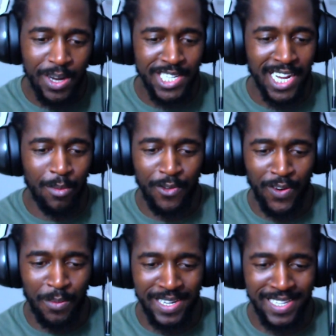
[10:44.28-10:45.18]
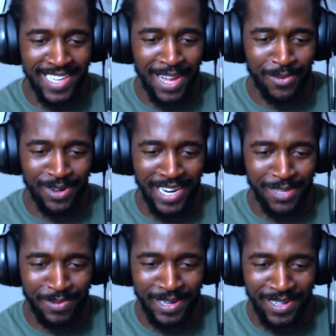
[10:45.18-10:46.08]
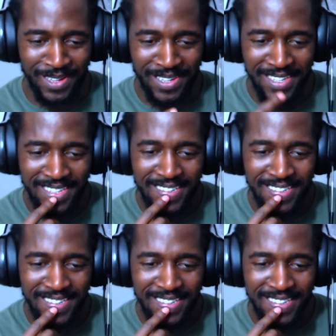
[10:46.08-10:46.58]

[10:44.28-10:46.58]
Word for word: Where's she coming from with a skateboard? That's pretty cool.